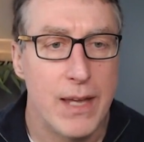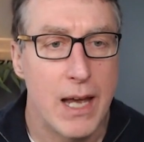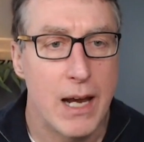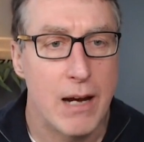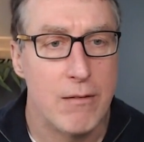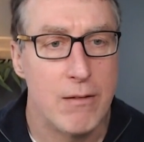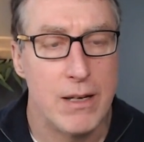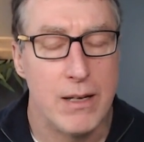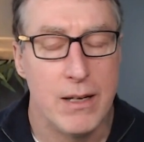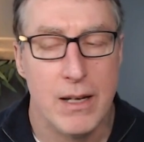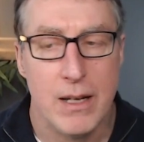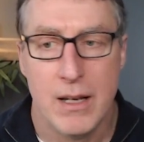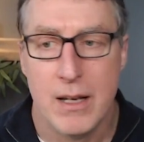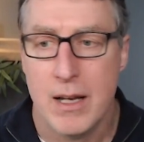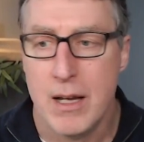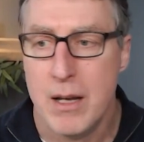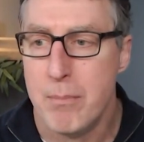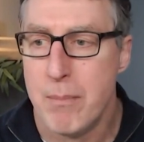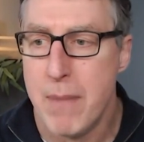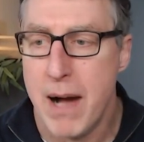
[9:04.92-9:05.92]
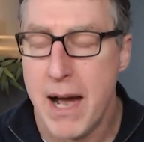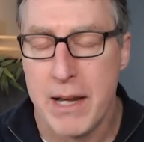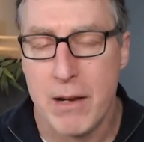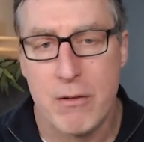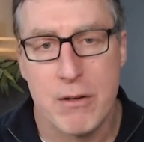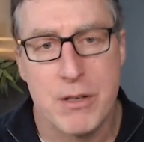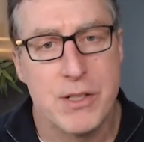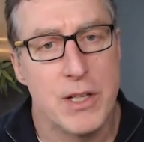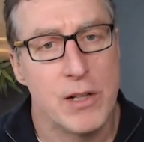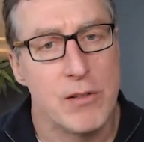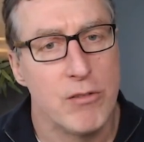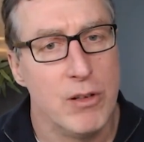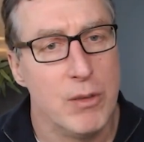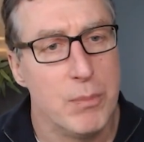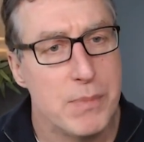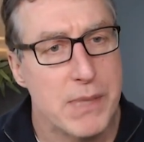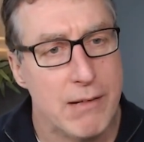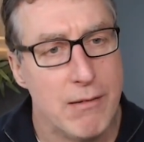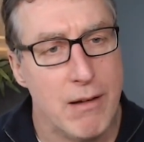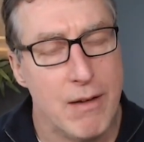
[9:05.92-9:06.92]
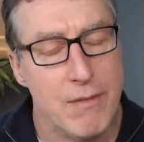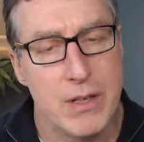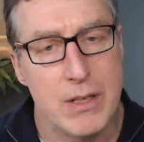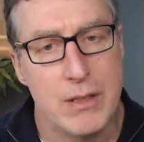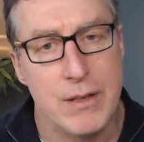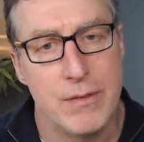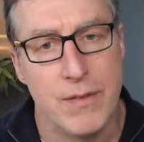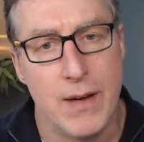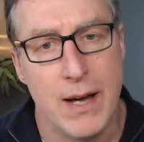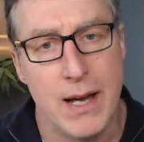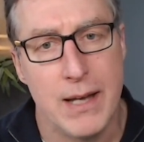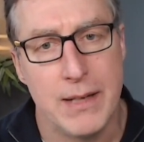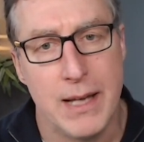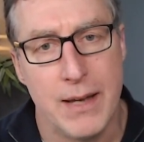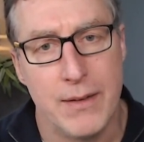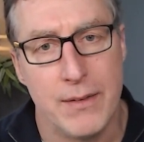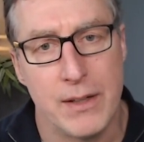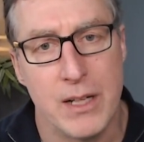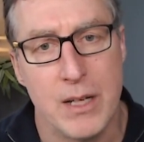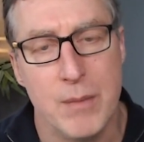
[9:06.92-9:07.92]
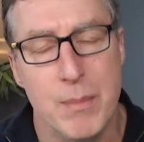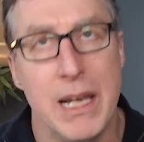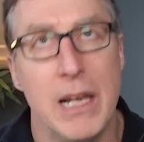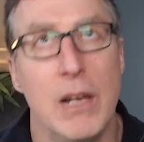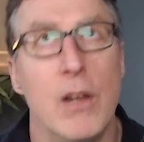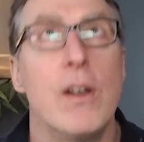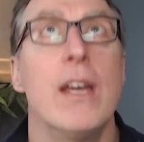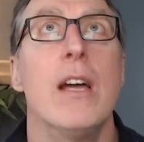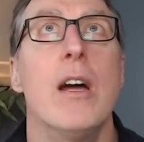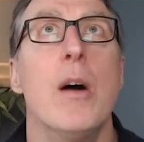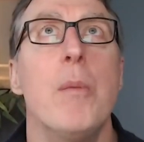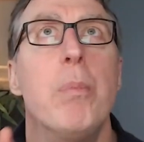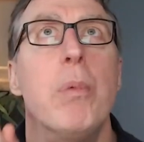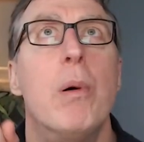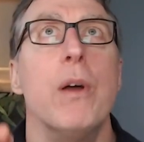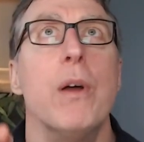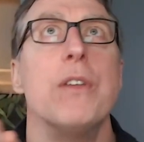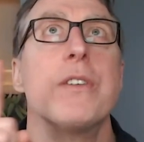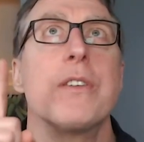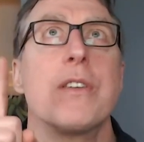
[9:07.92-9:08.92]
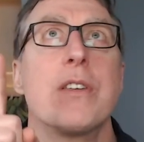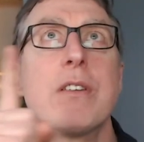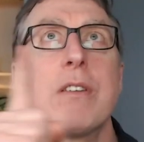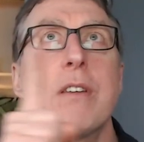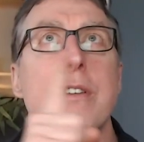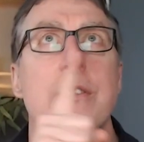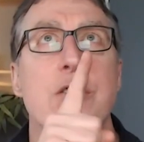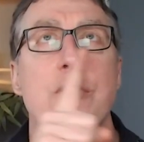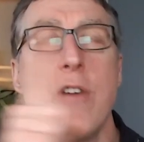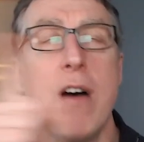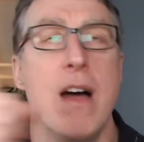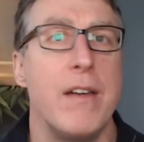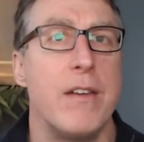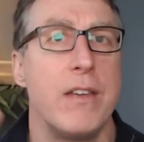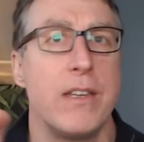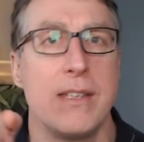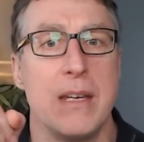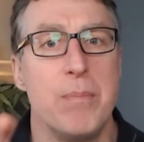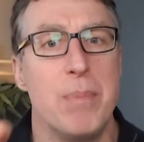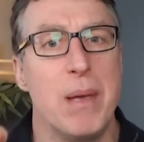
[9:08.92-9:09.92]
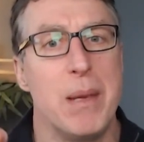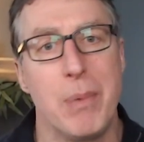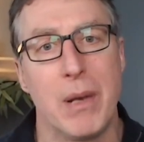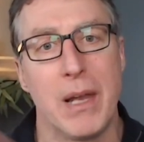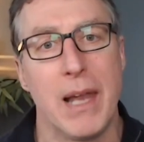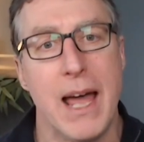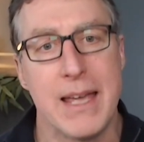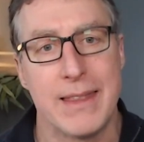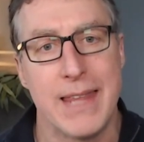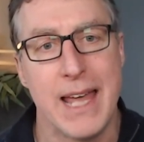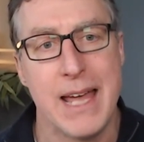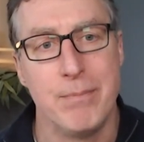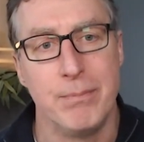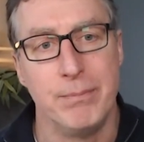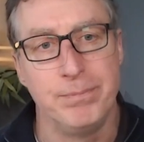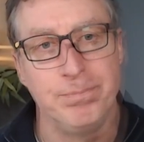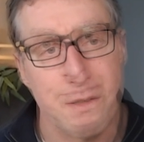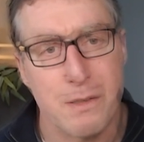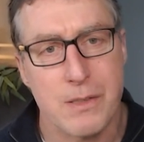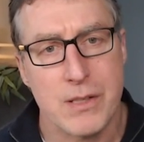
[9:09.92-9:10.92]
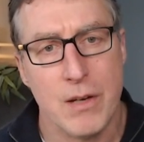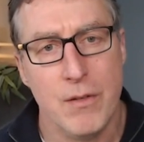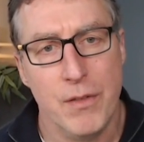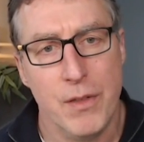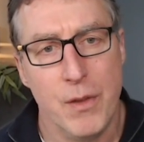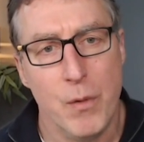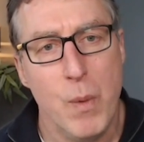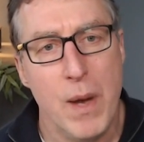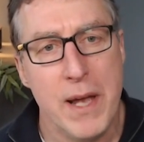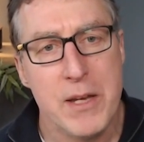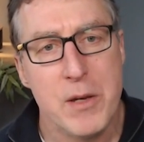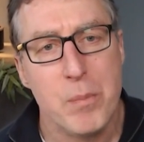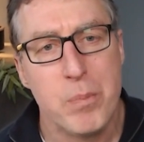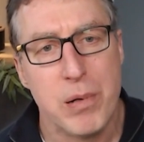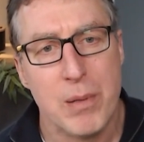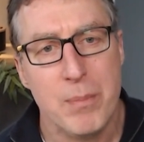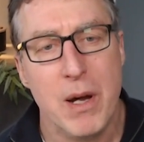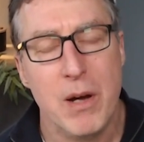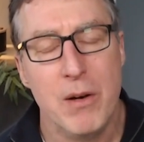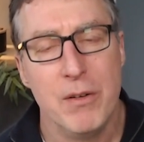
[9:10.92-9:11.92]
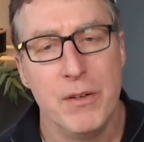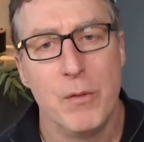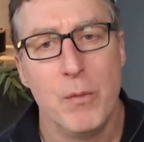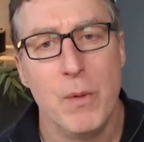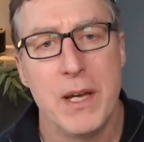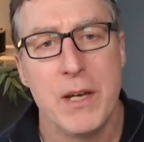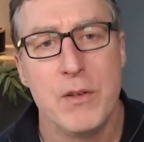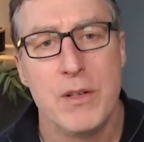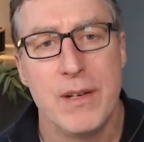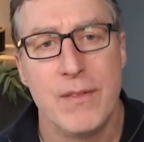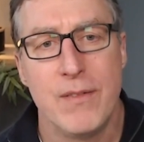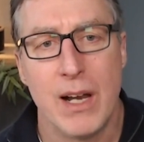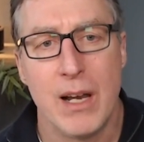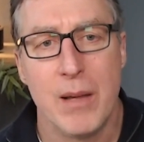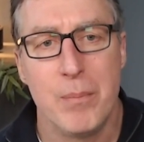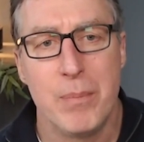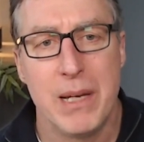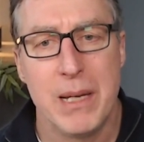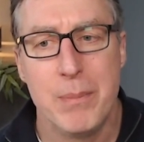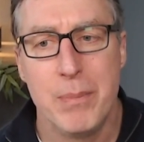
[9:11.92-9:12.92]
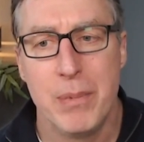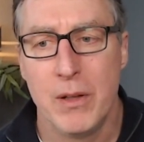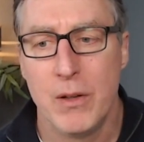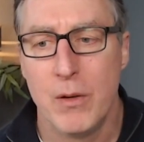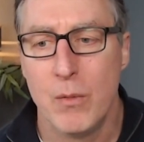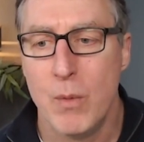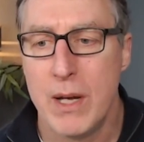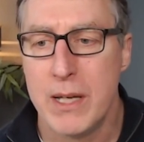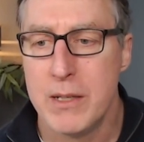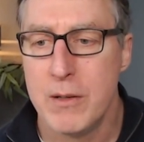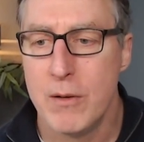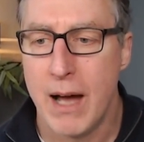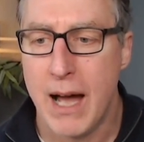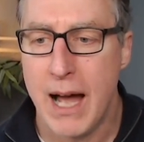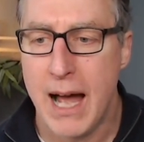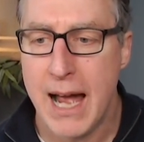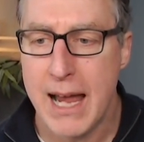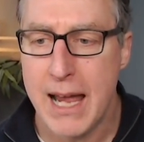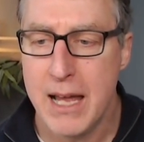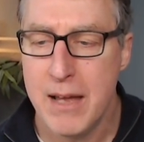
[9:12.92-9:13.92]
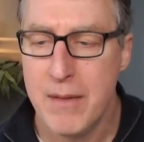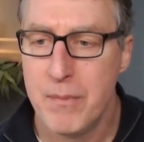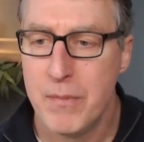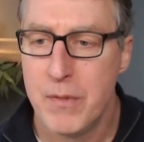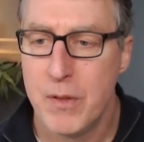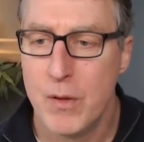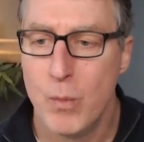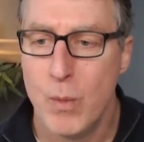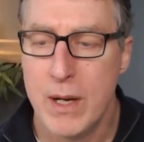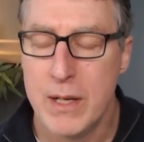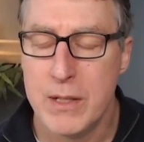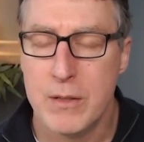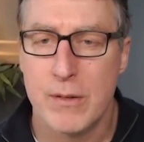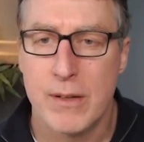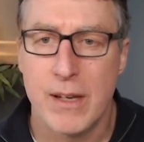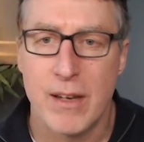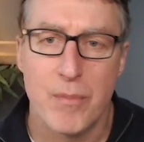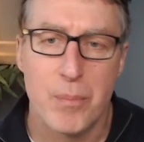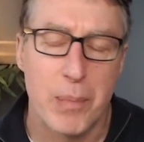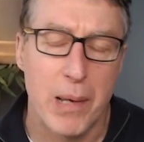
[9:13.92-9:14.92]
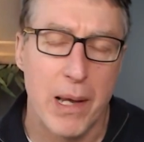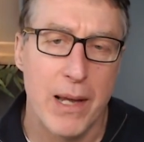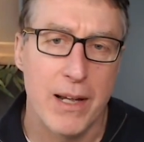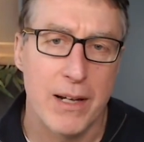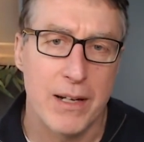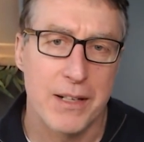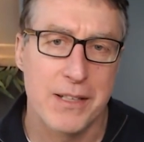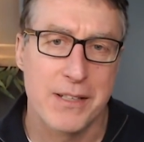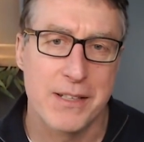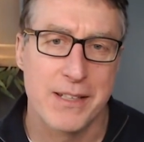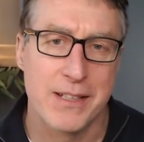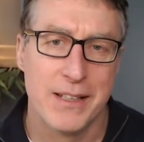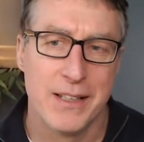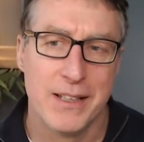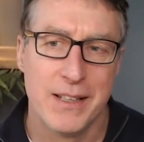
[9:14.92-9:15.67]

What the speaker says: are in minority groups, however you define that, they're going to be looking upwards to try and see people like them. So the way you promote, the way you develop people, the way you hire, the way you give perks